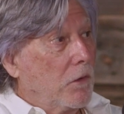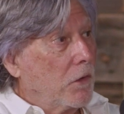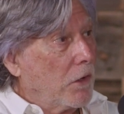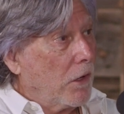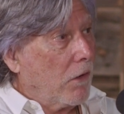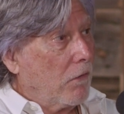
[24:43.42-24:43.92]

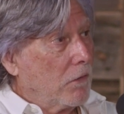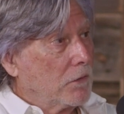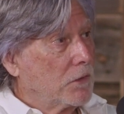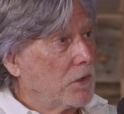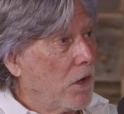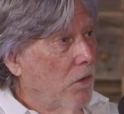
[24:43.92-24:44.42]
You know?
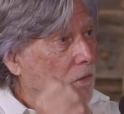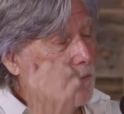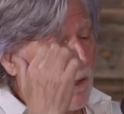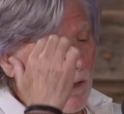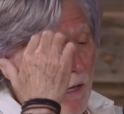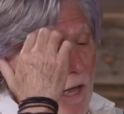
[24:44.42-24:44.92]
So
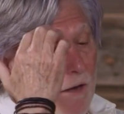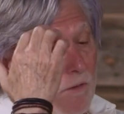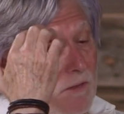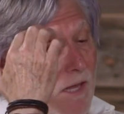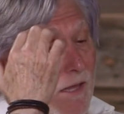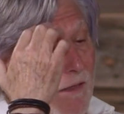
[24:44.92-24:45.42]
I
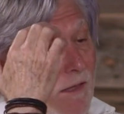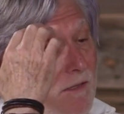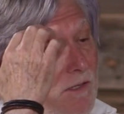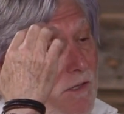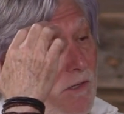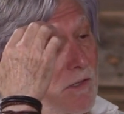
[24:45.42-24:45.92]
don't take things
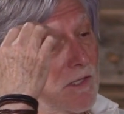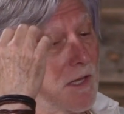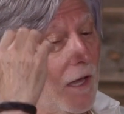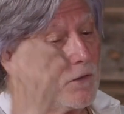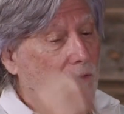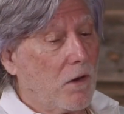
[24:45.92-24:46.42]
seriously.
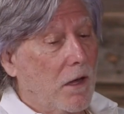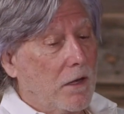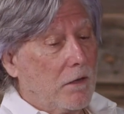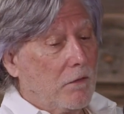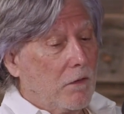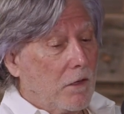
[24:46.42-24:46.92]
I try
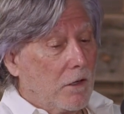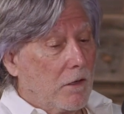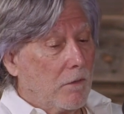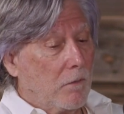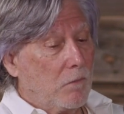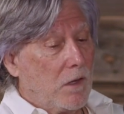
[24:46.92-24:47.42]
and
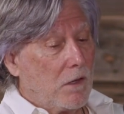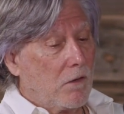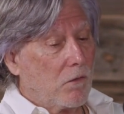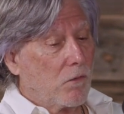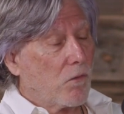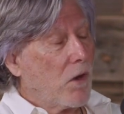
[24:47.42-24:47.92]
be
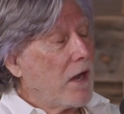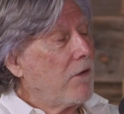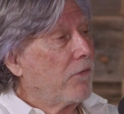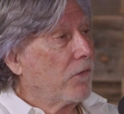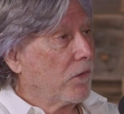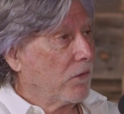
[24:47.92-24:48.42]

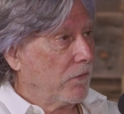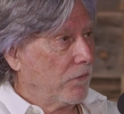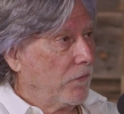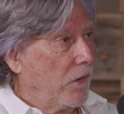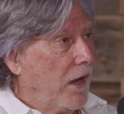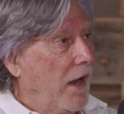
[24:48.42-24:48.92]
grateful
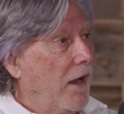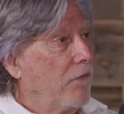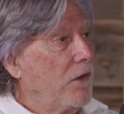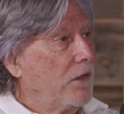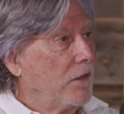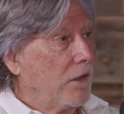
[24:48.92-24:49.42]
for
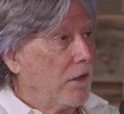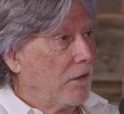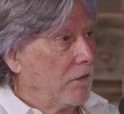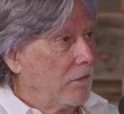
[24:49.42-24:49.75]
everything.